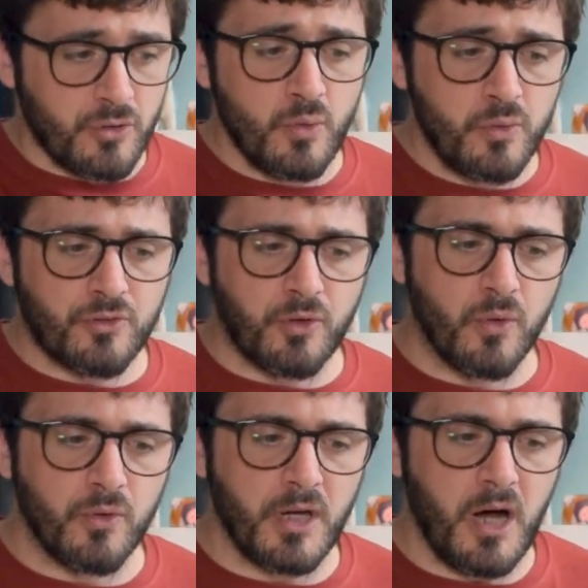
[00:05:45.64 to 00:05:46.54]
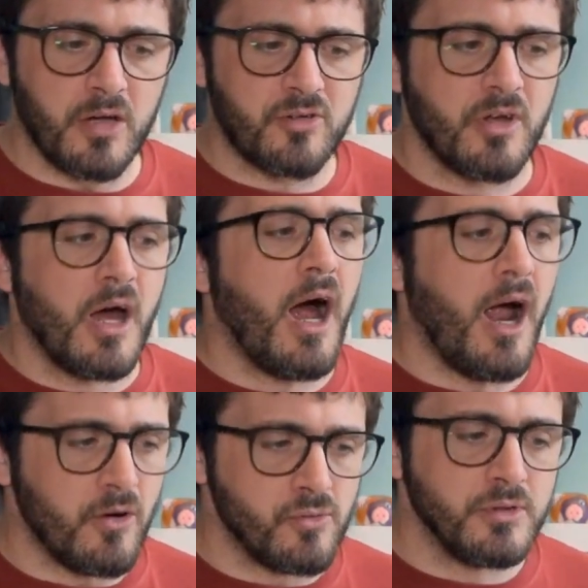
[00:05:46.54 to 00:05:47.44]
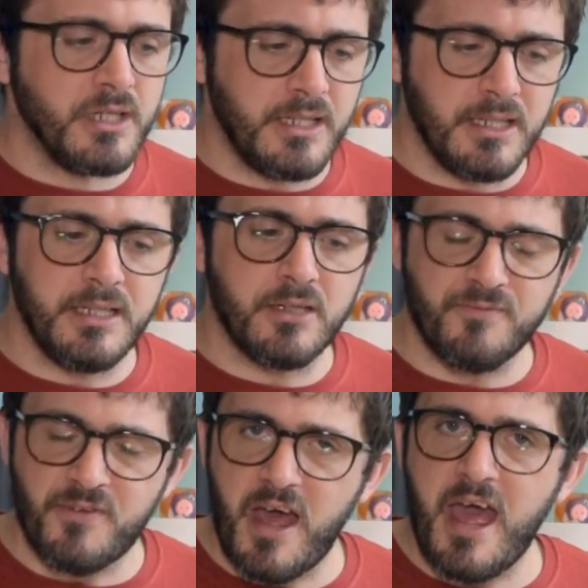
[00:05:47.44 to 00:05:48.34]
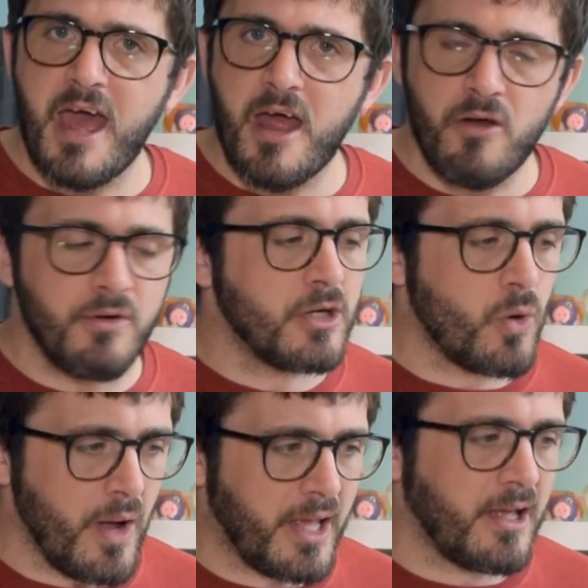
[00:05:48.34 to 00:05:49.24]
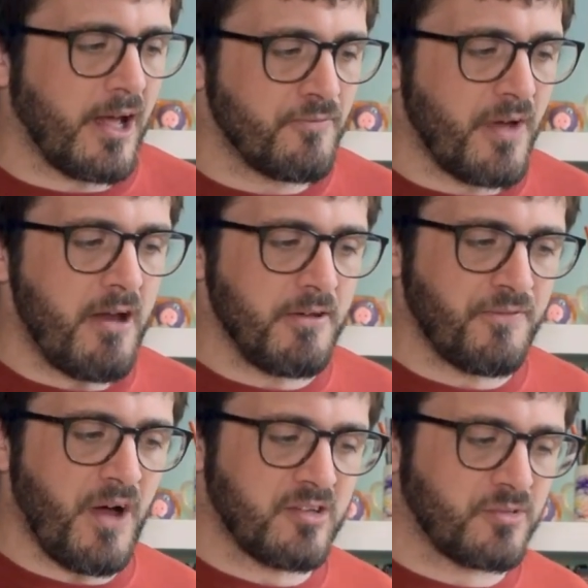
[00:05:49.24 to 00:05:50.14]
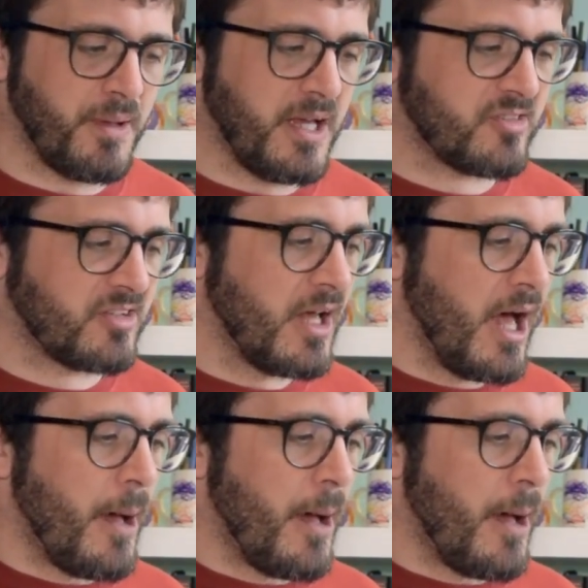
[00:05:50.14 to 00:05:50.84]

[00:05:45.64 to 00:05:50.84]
two story arcs are really very quick and very fast paced,